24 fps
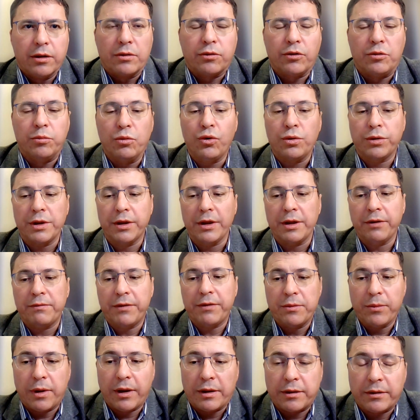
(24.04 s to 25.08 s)
Good morning,
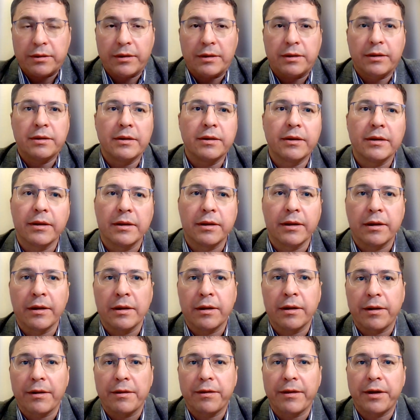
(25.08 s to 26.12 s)
everyone.
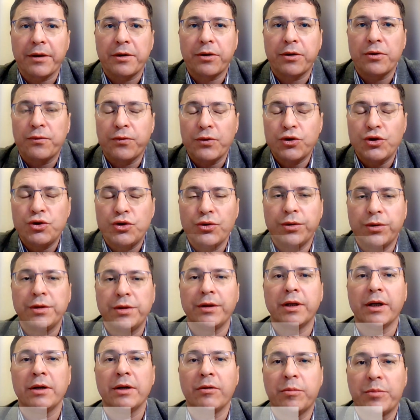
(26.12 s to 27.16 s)
Thank you for
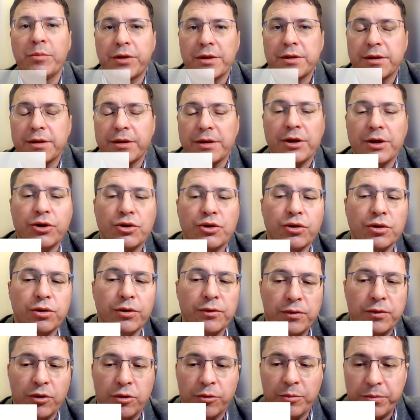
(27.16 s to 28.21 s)
joining our presentation
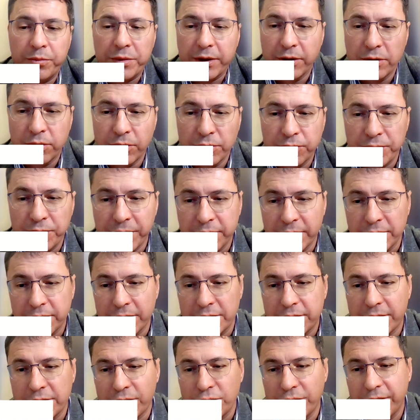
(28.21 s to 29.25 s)
of Kopy
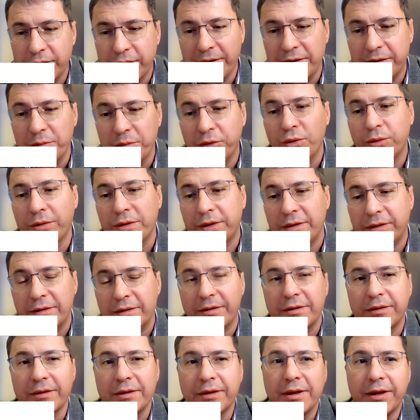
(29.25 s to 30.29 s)
Goldfields today in the
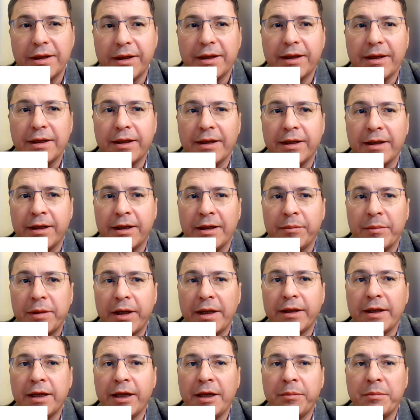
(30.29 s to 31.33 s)
morning.
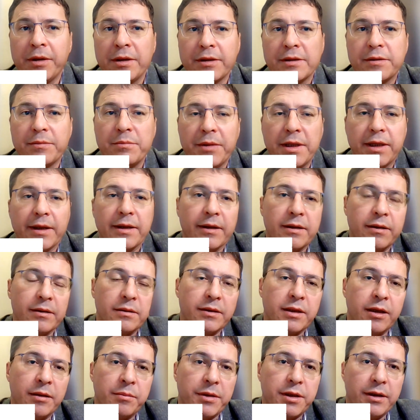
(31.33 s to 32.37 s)
My name is Mikhail
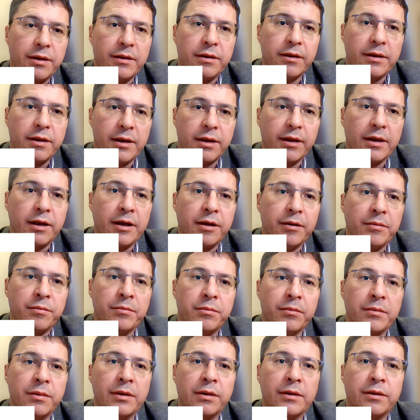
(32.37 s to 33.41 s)
Damrin, and
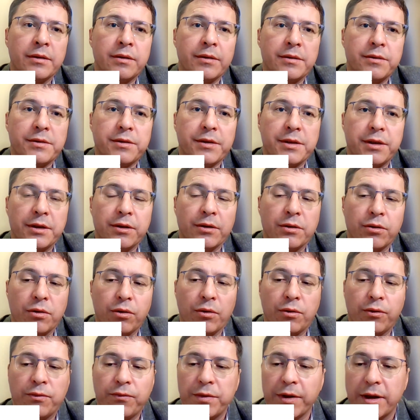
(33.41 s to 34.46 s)
I'm
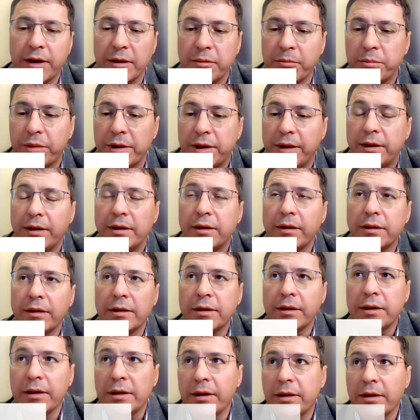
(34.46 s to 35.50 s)
CEO of the company.
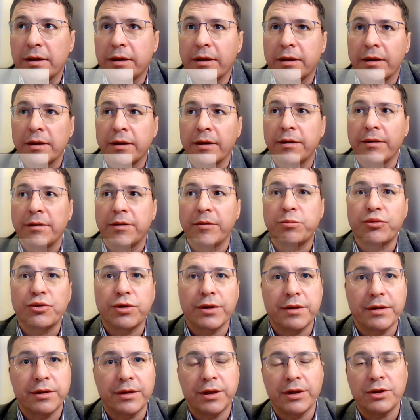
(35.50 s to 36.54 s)
The
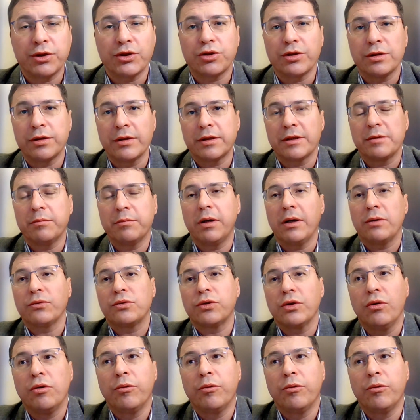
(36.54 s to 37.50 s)
presentation is about